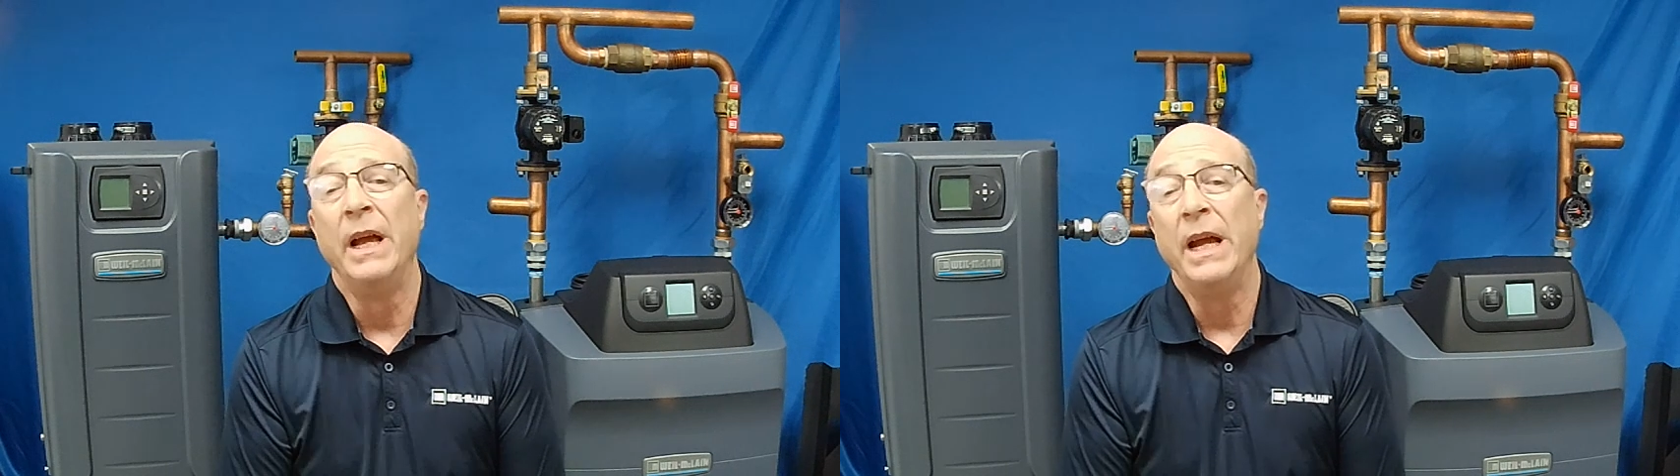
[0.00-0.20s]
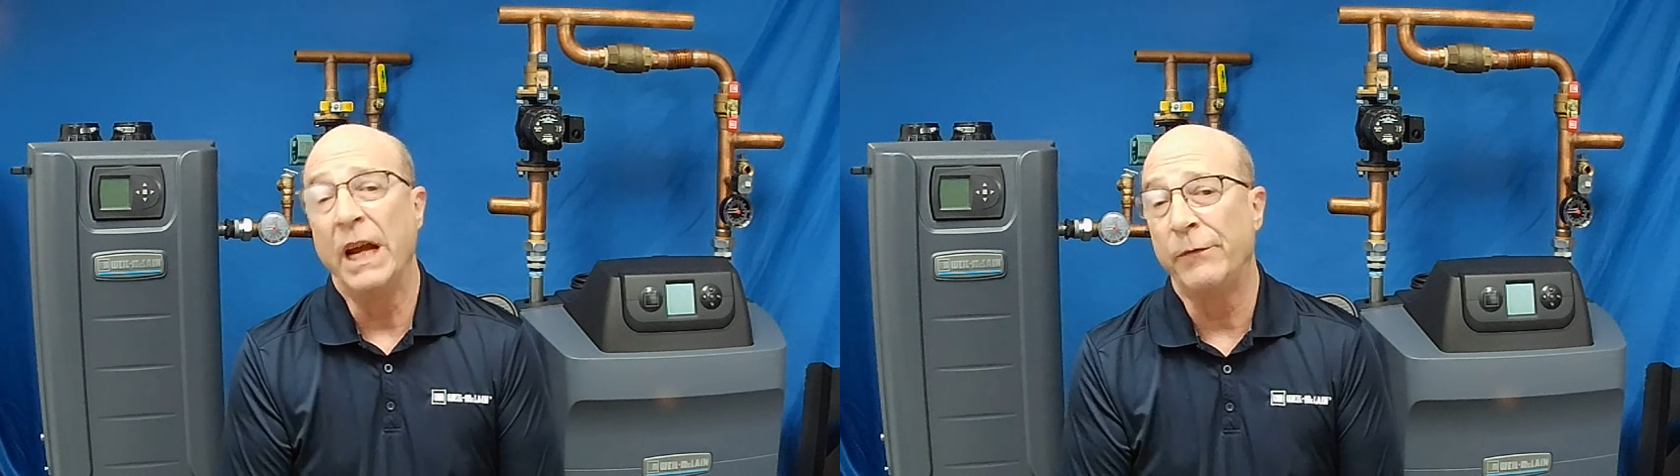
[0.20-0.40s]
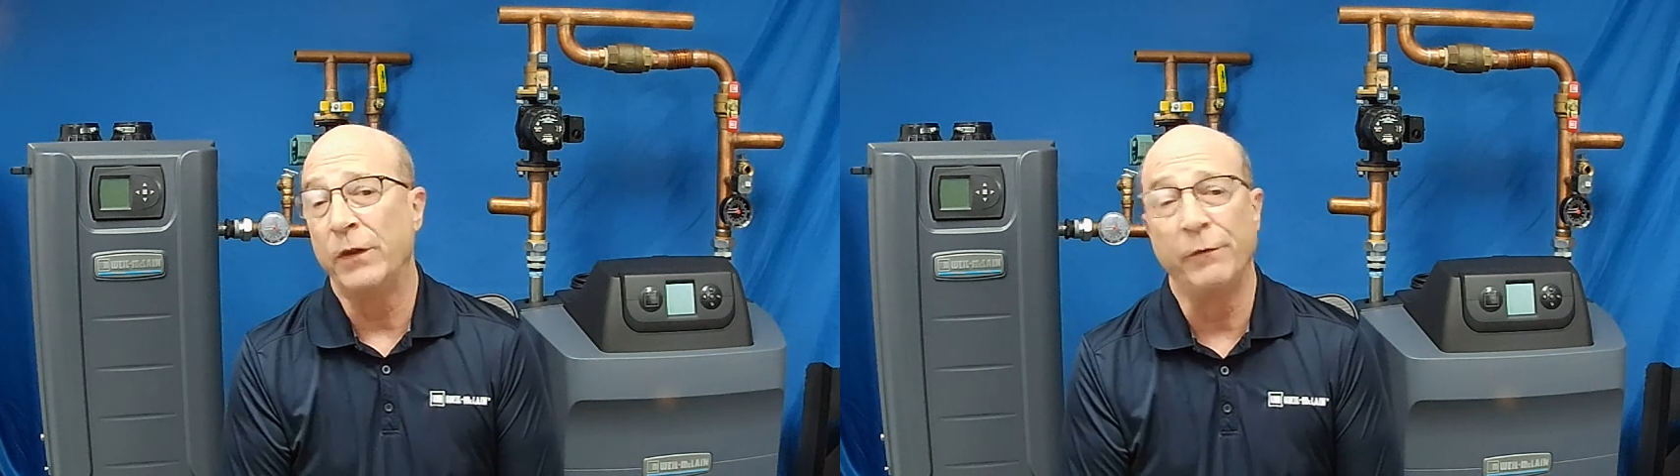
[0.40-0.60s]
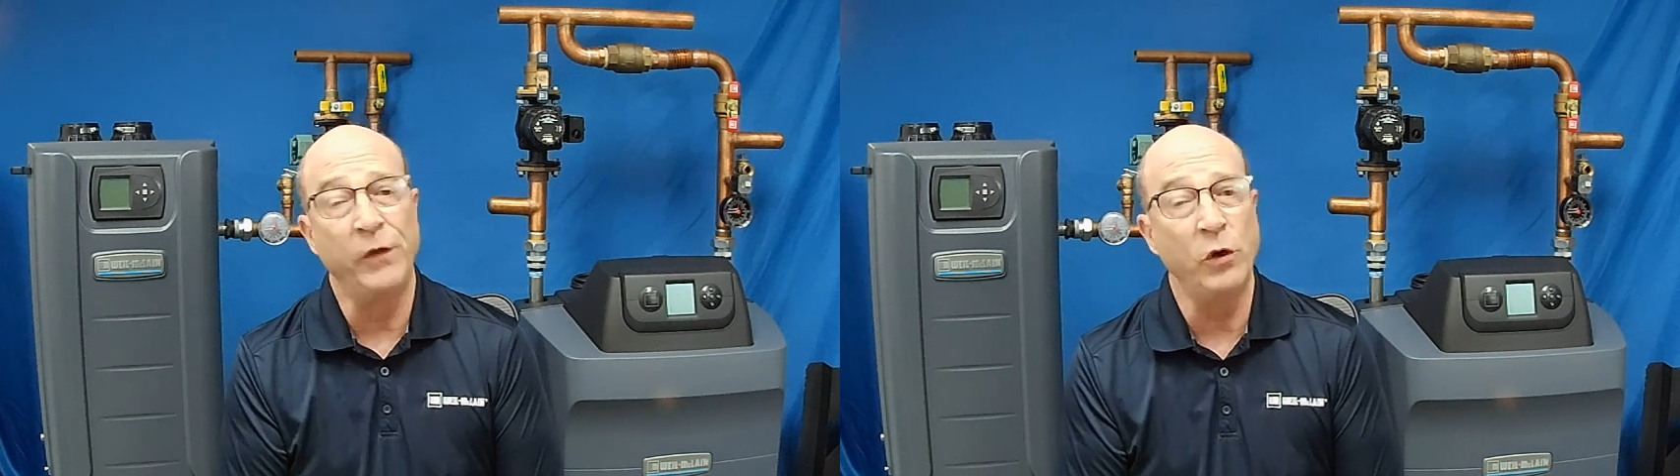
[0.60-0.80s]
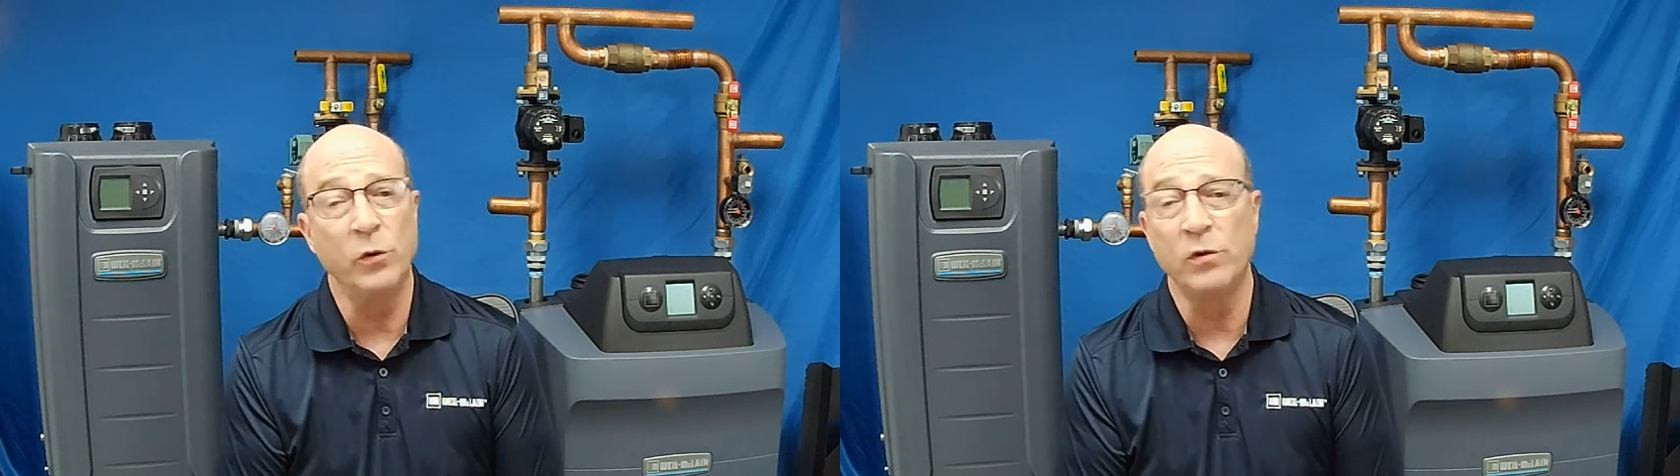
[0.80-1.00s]
If the
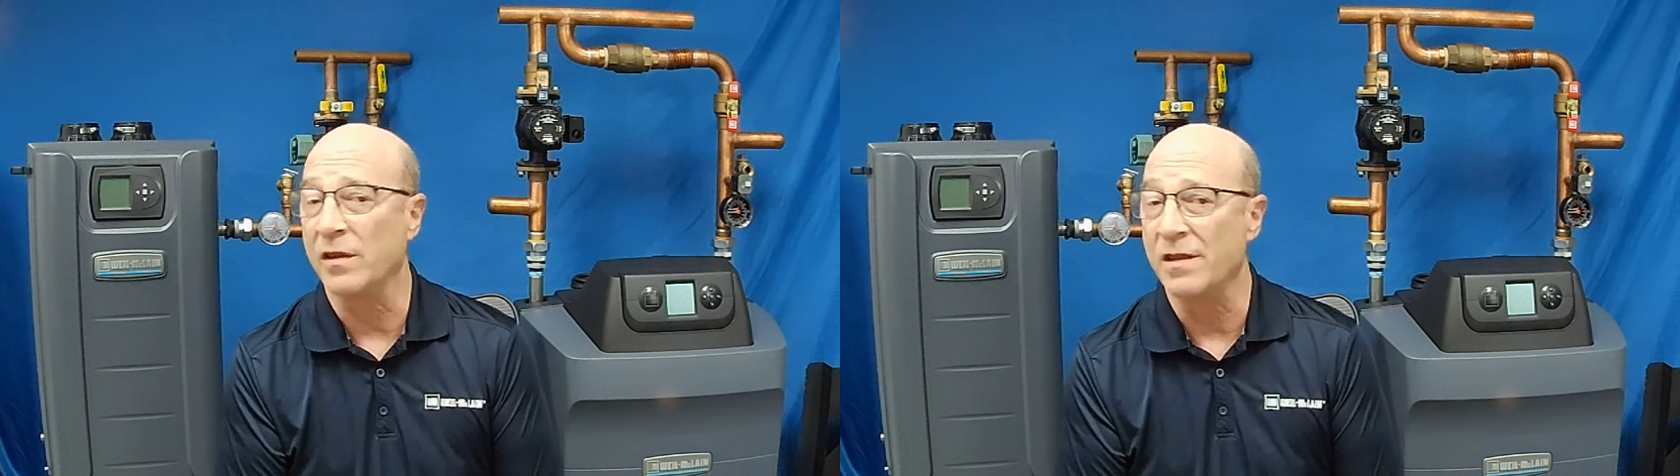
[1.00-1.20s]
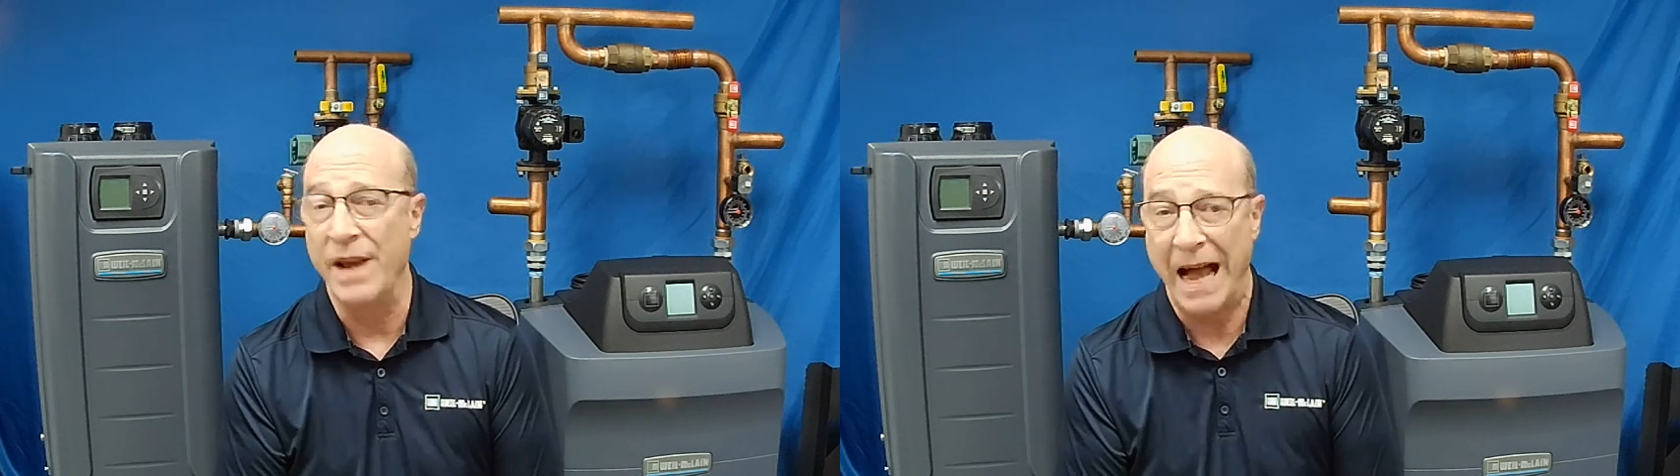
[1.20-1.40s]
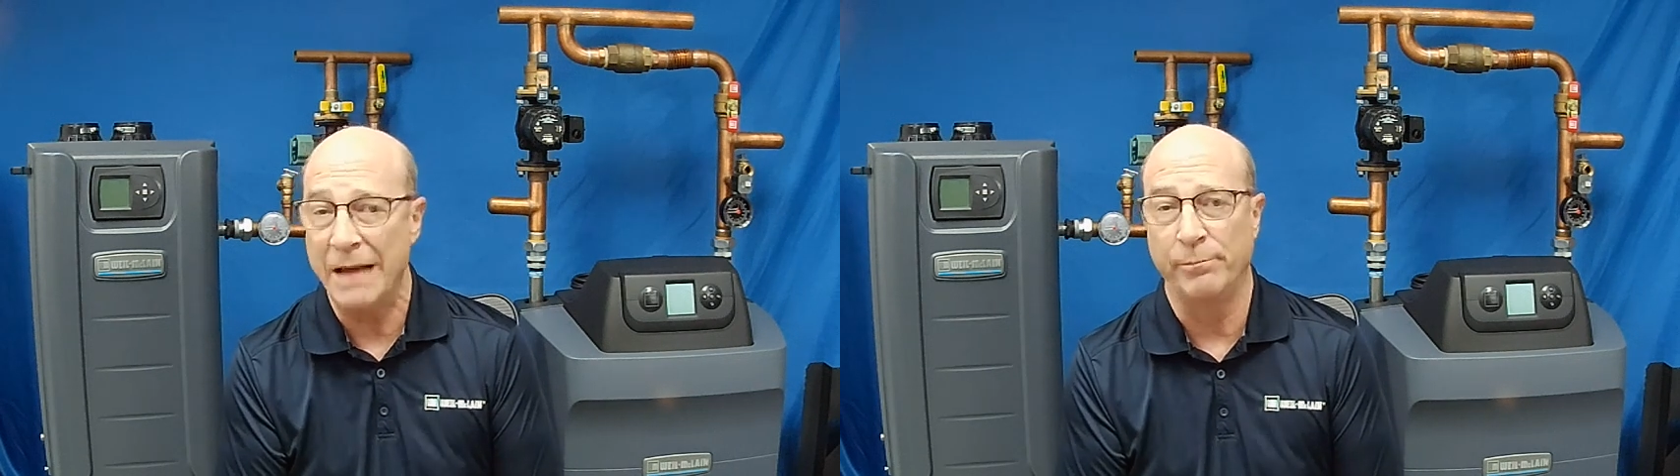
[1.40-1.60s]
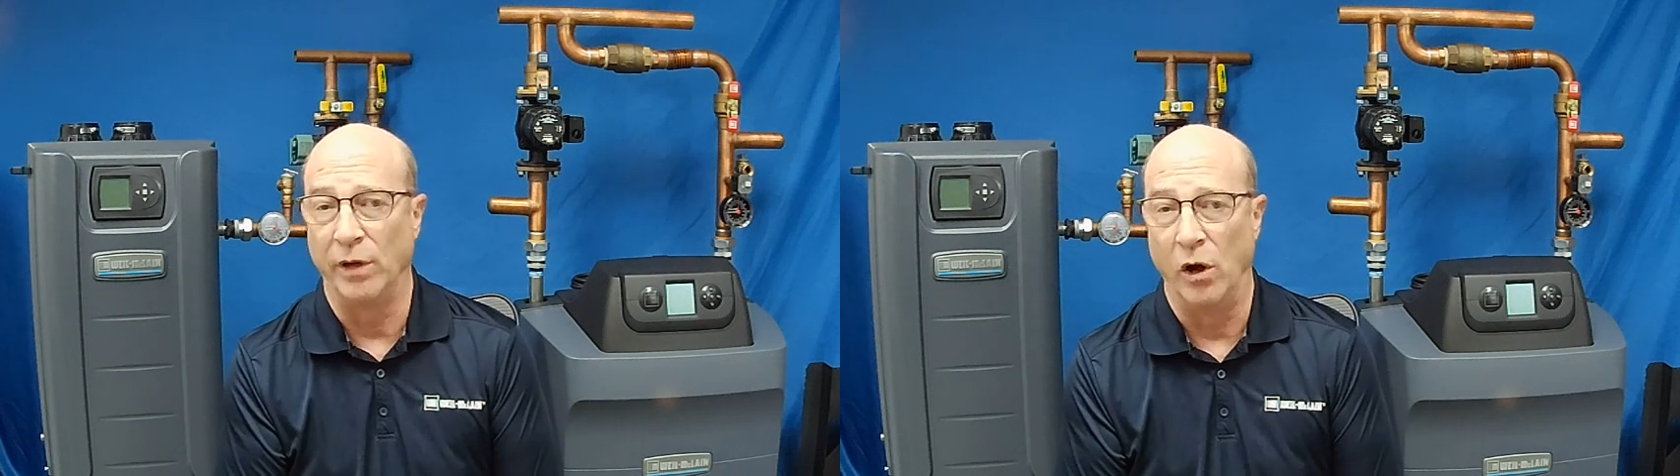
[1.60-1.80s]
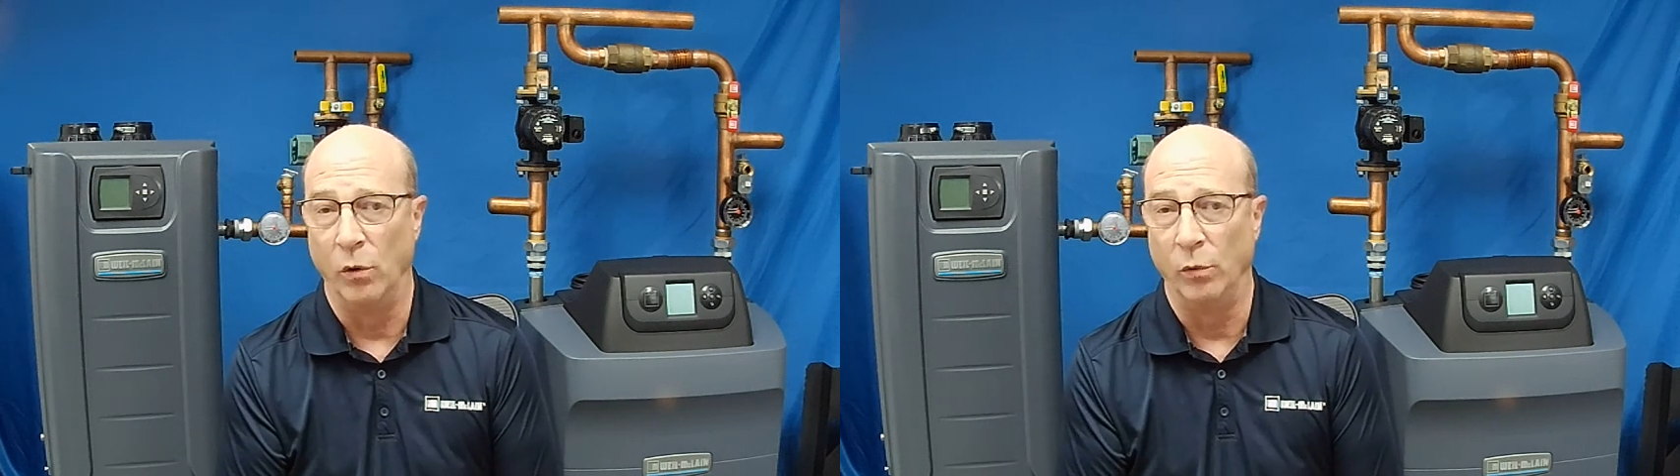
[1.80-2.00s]
fuse is not
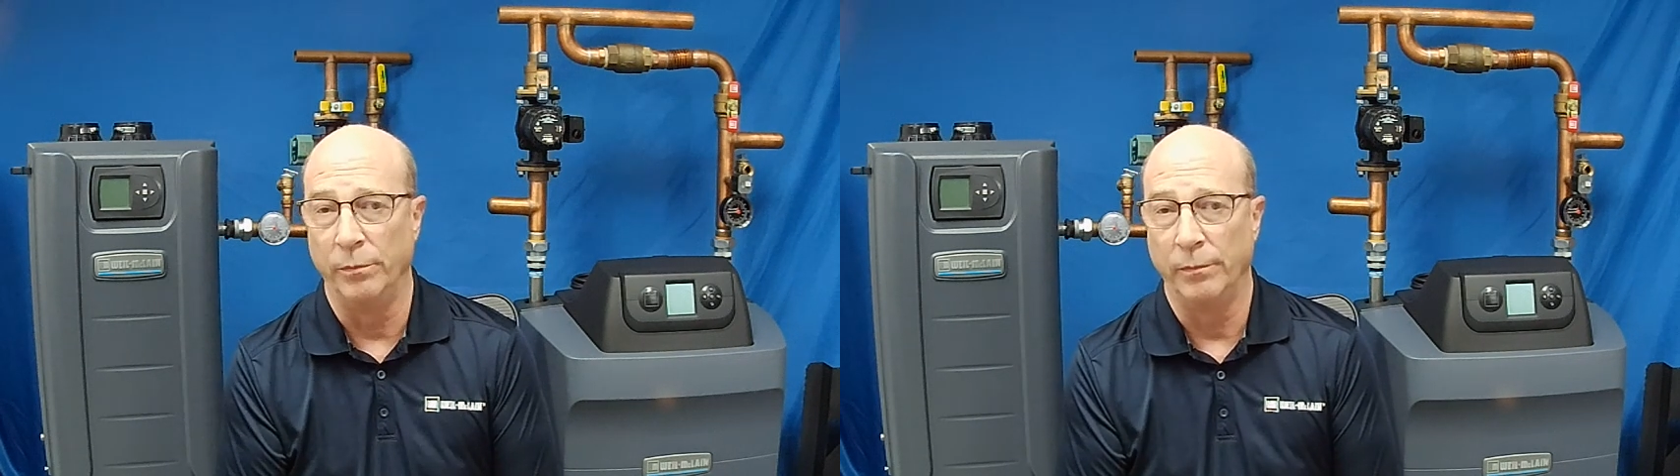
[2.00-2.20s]
blown,